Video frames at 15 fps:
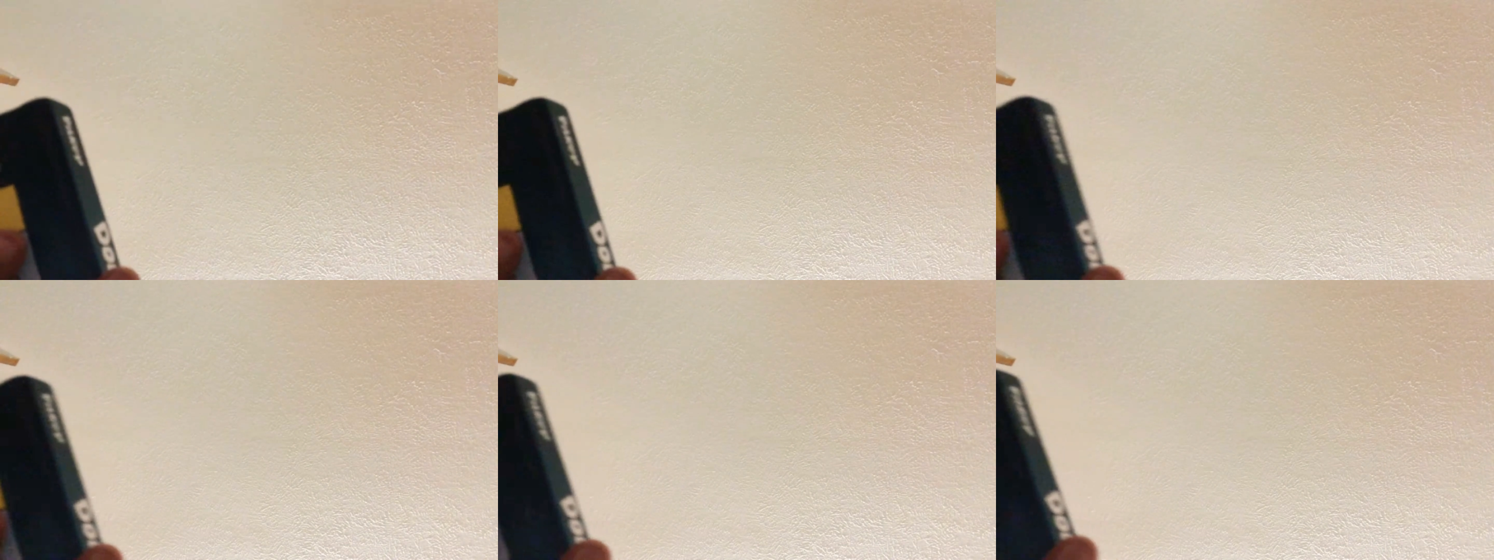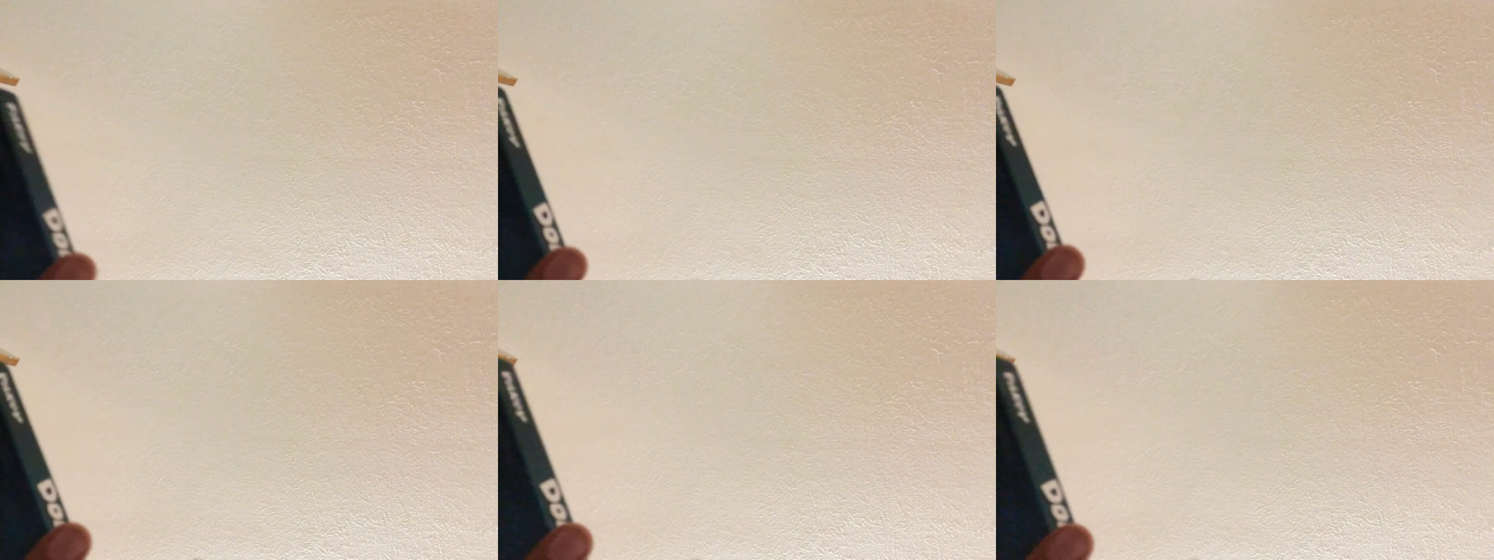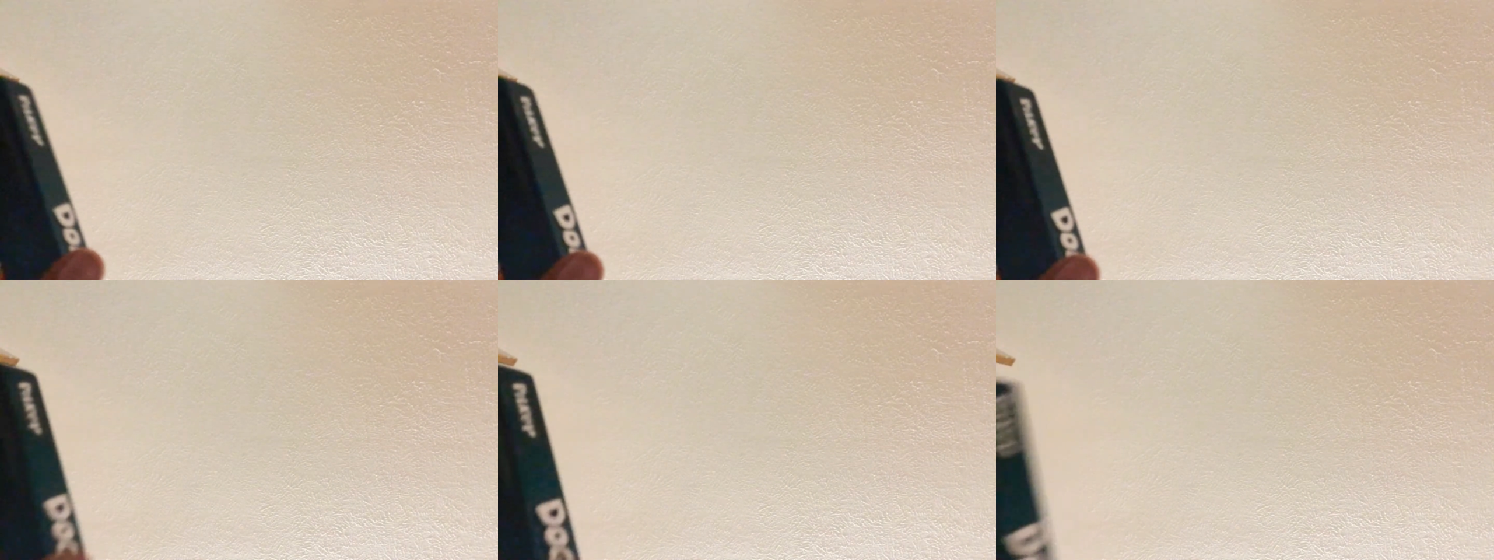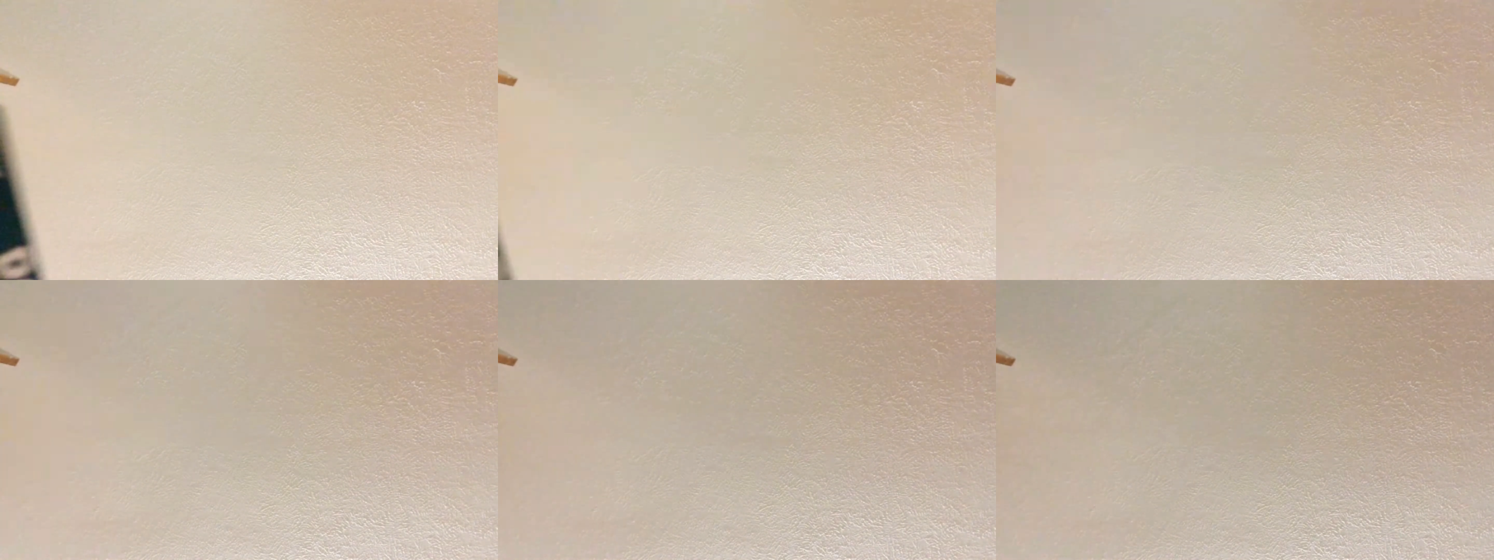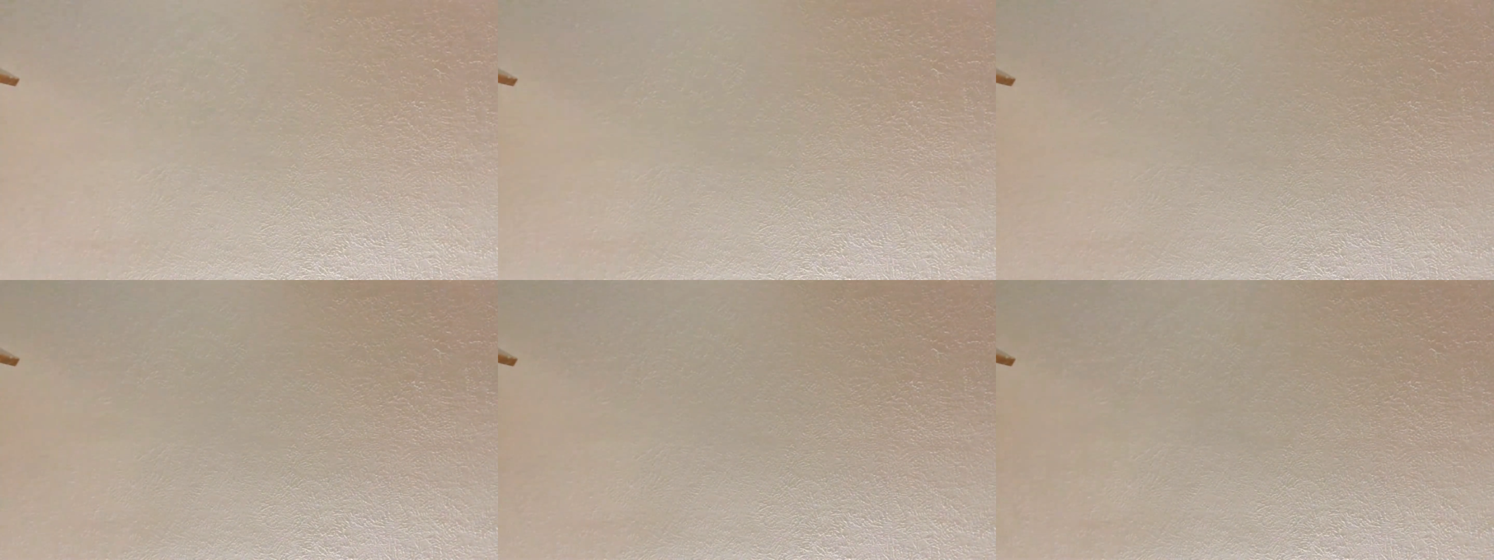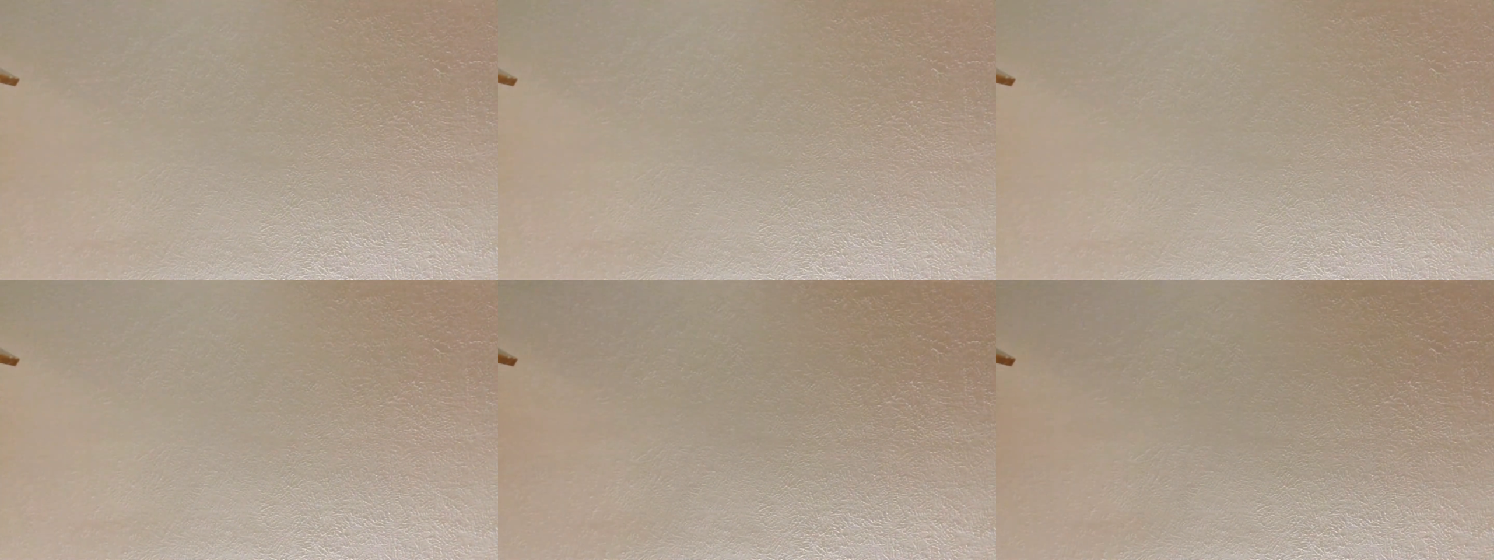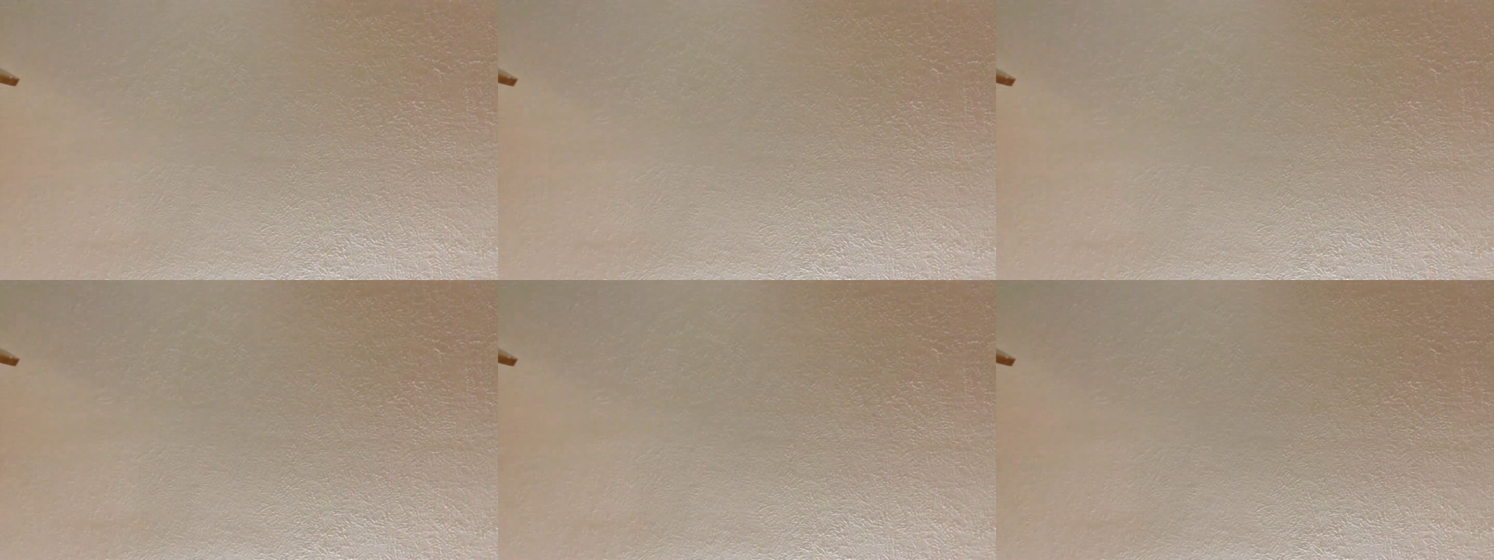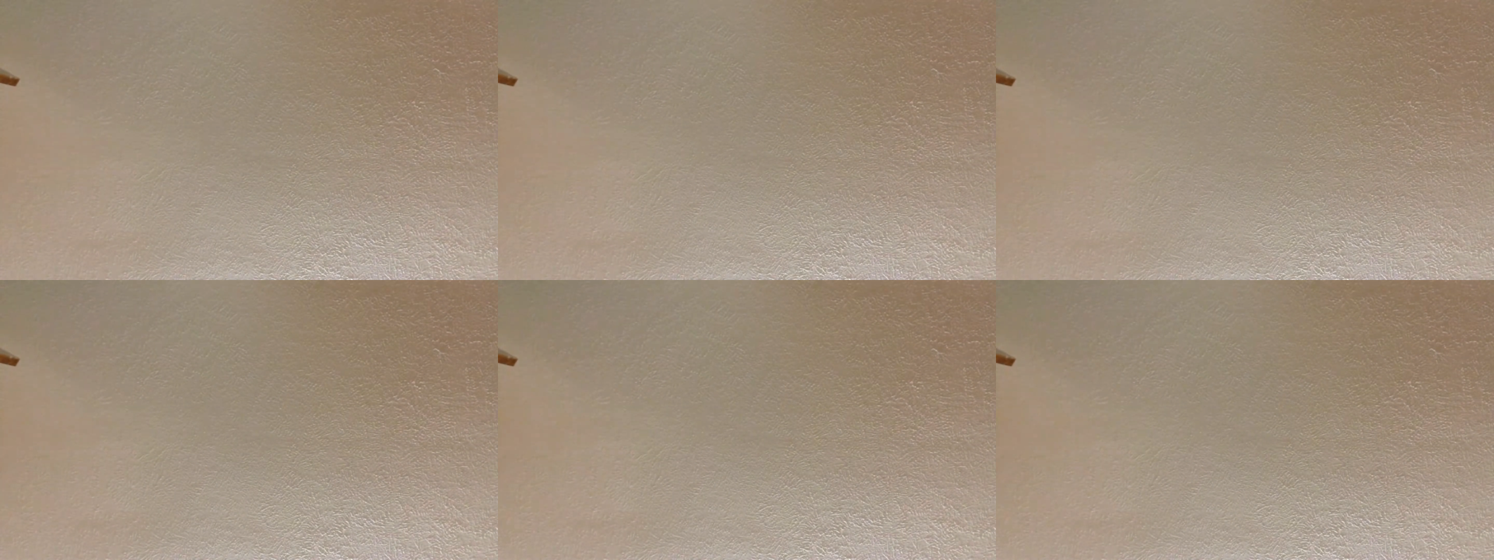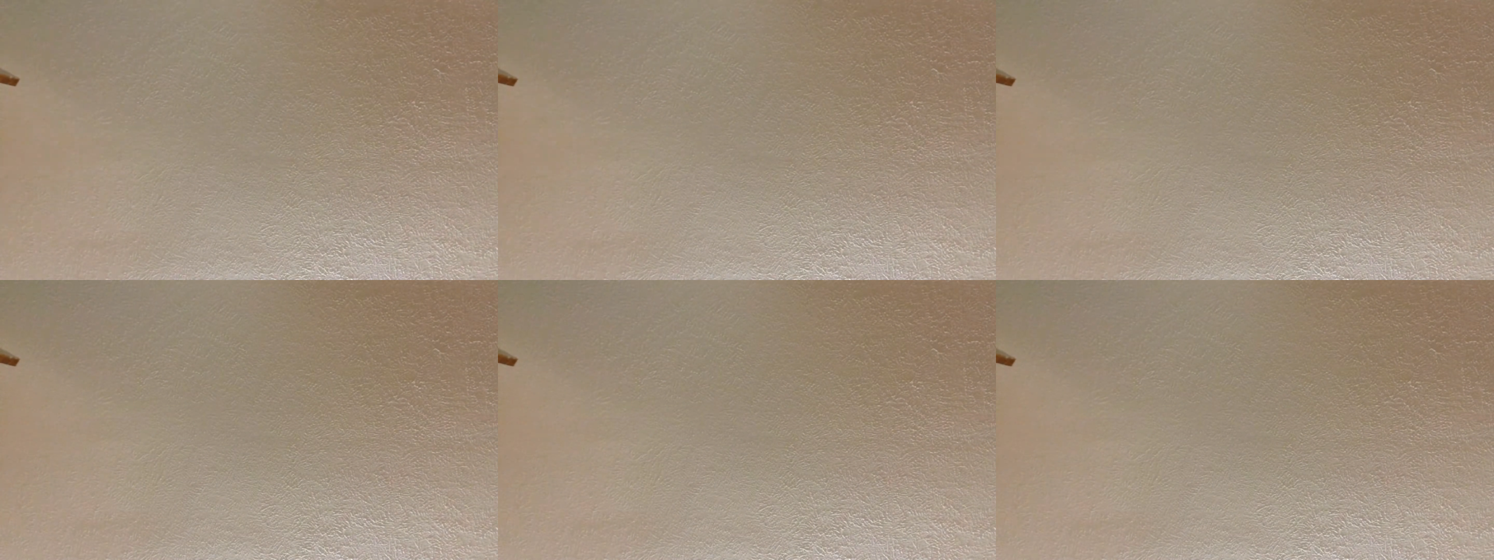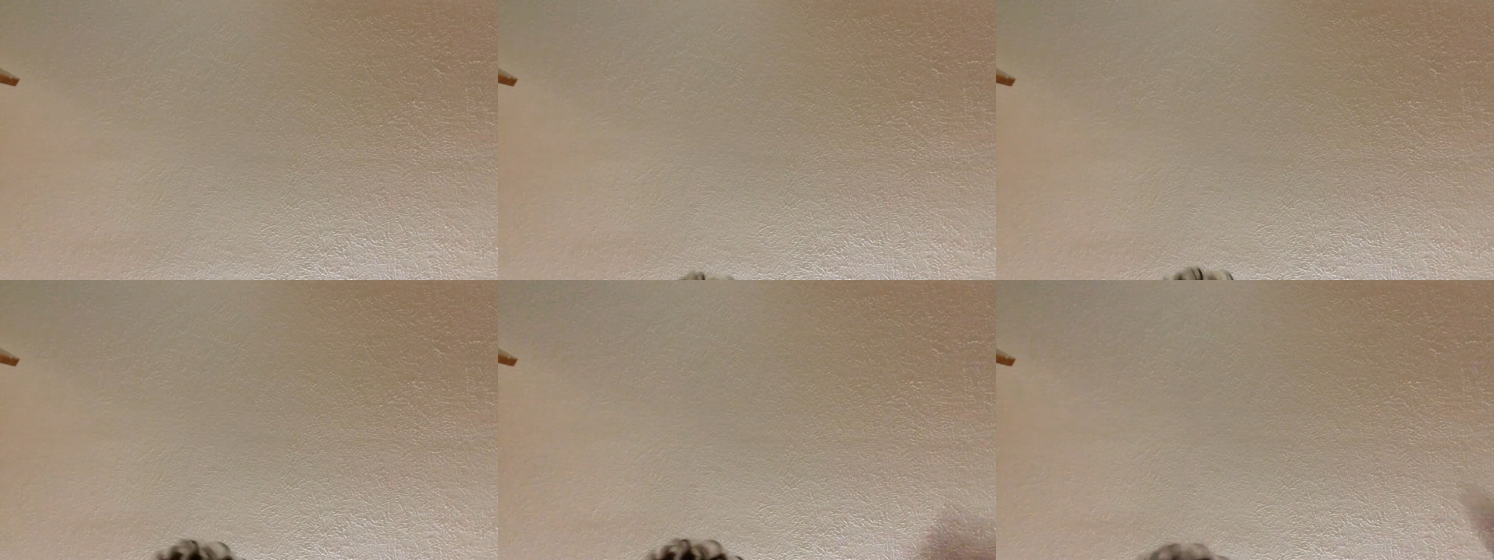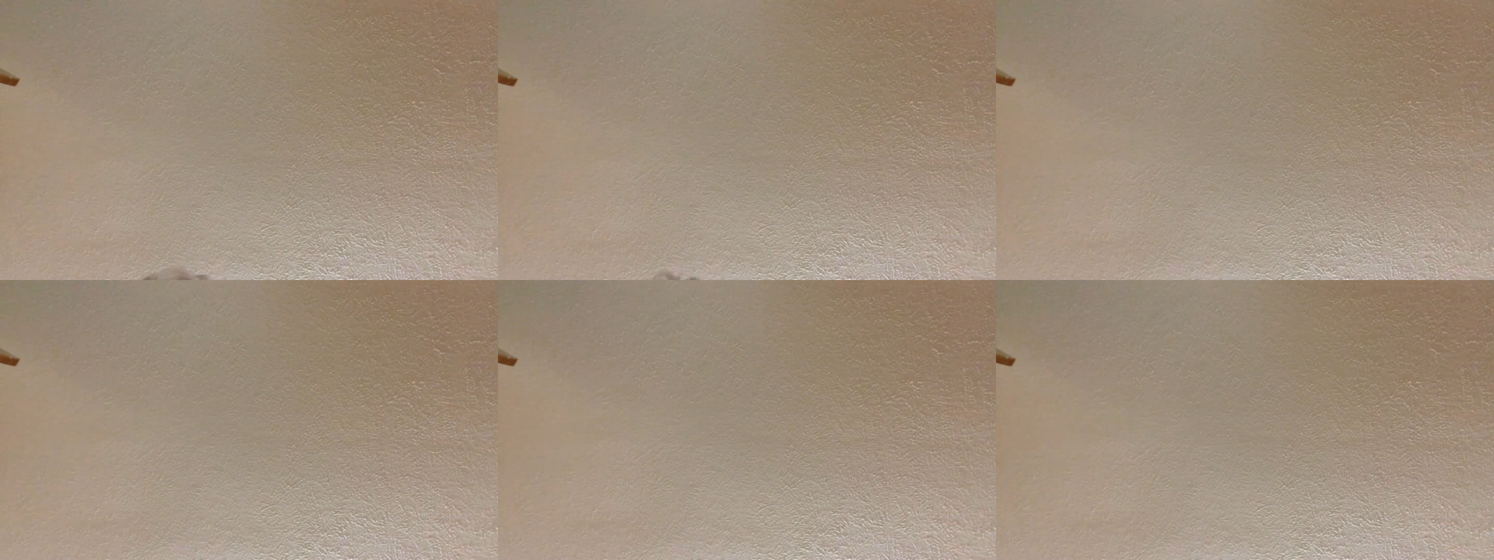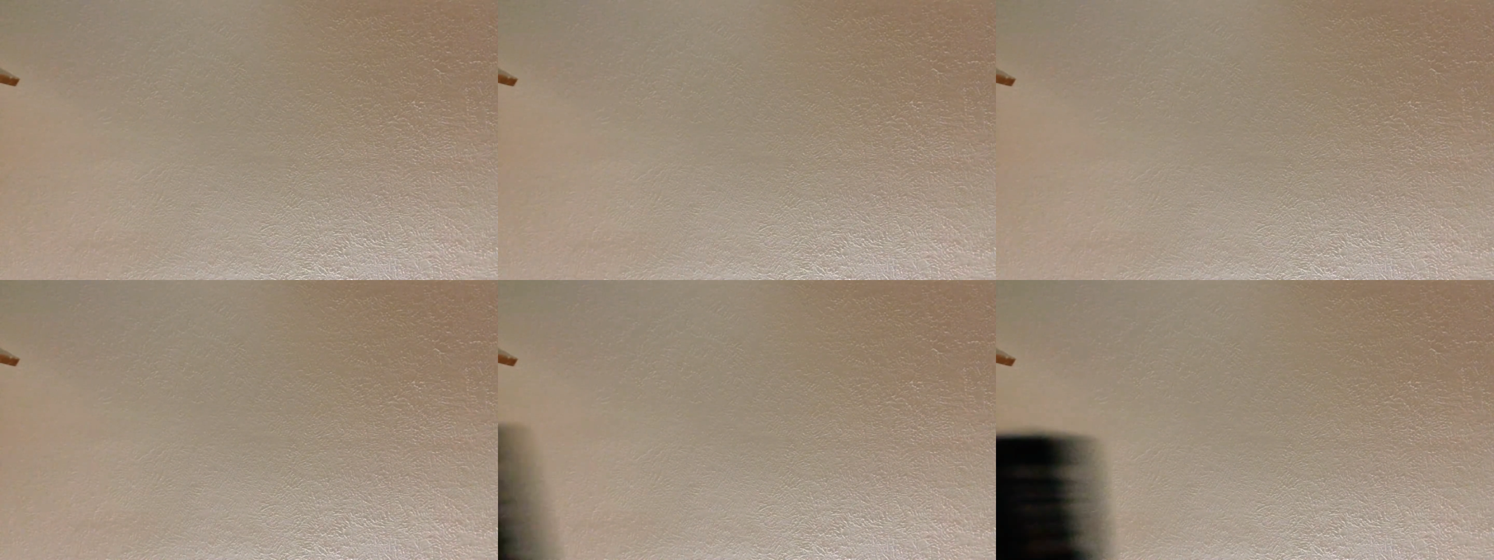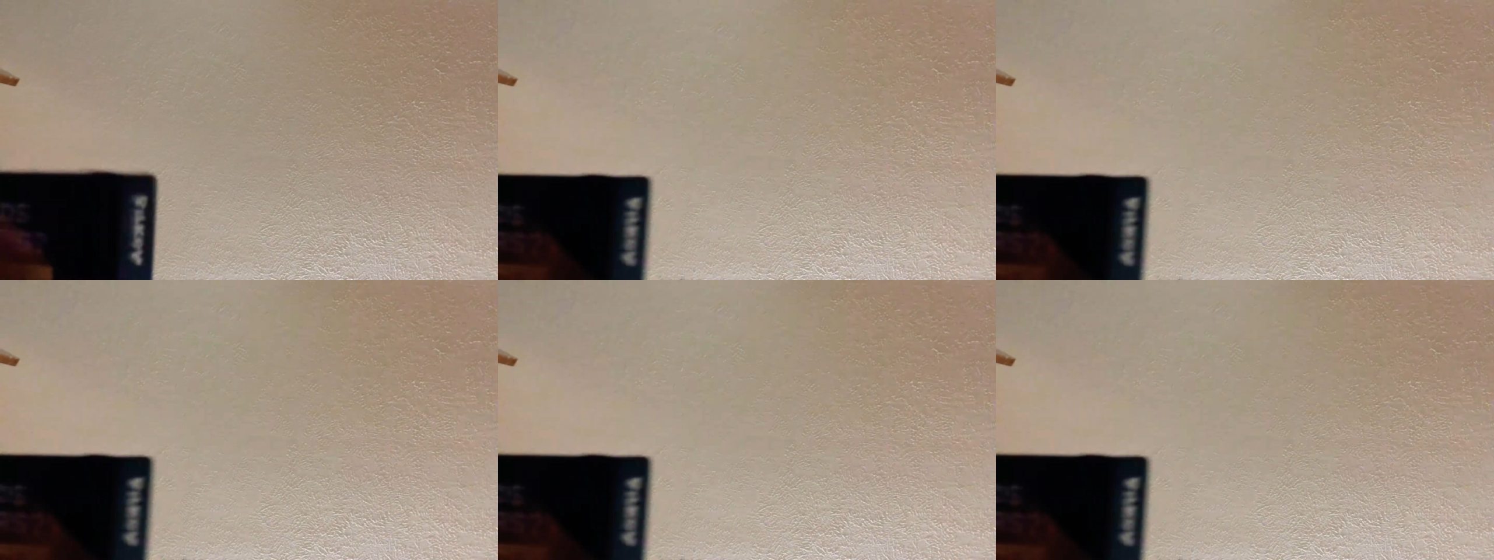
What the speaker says: Nobody's mouth can be seen.